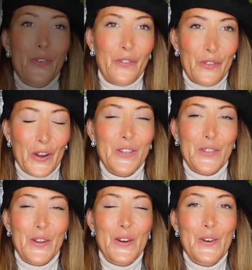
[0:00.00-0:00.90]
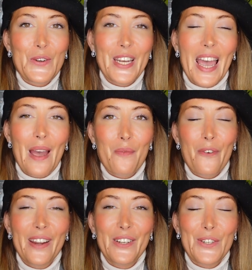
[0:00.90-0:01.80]
The first look I'm
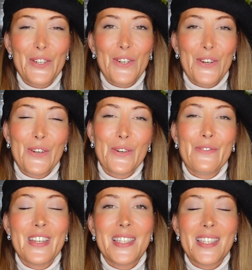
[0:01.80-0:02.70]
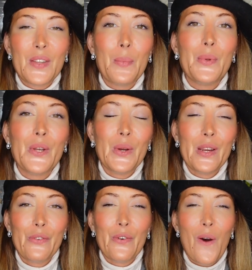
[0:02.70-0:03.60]
going to show you, this is a
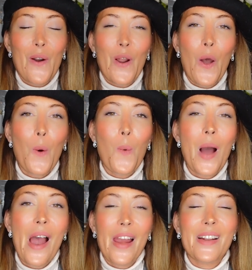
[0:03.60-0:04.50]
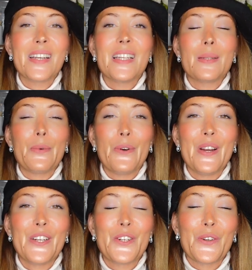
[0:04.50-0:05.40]
beautiful white
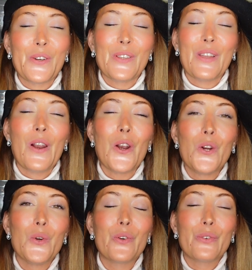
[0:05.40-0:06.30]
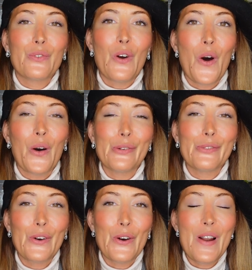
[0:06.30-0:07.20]
inspiration look for
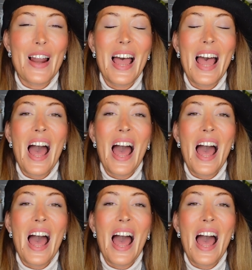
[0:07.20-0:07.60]
fall.